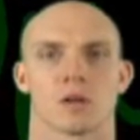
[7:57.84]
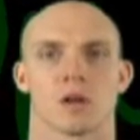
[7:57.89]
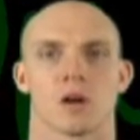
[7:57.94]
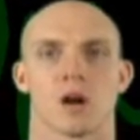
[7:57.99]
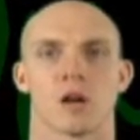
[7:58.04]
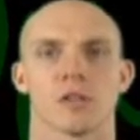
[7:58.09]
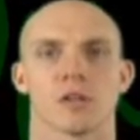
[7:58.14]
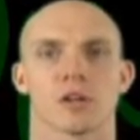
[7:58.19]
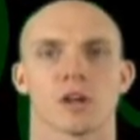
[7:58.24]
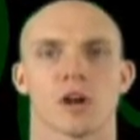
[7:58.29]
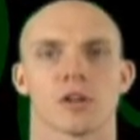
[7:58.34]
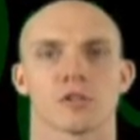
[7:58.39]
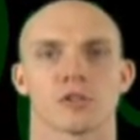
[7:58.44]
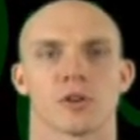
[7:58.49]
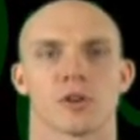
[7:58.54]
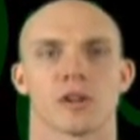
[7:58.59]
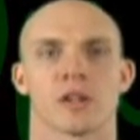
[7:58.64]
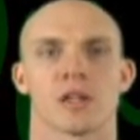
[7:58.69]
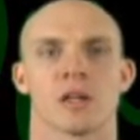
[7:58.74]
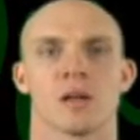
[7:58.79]
On the
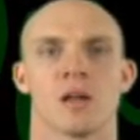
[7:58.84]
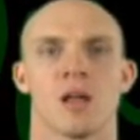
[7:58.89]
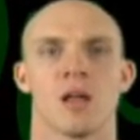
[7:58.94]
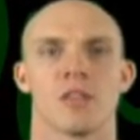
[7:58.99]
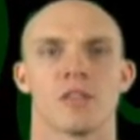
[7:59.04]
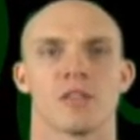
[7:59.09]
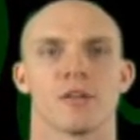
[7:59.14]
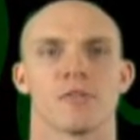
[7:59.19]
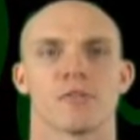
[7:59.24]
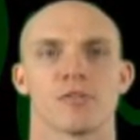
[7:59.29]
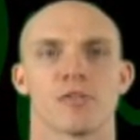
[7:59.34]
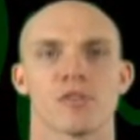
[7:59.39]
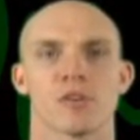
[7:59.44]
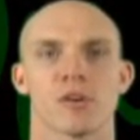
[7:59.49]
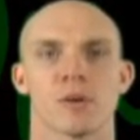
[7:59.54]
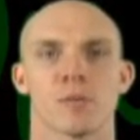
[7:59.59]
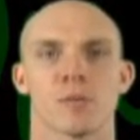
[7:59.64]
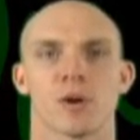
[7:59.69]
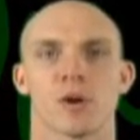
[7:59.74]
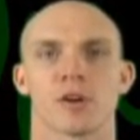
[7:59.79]
contrary, the
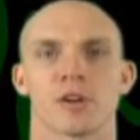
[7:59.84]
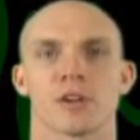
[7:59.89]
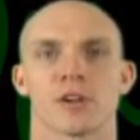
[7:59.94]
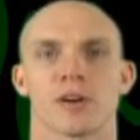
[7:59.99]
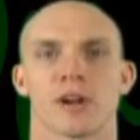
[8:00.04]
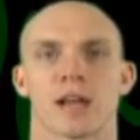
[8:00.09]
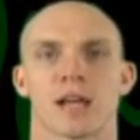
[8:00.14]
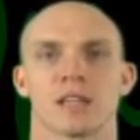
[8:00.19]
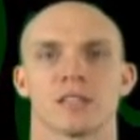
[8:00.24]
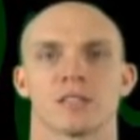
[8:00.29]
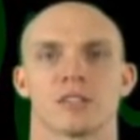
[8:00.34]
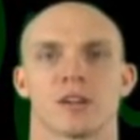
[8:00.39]
further apart your hands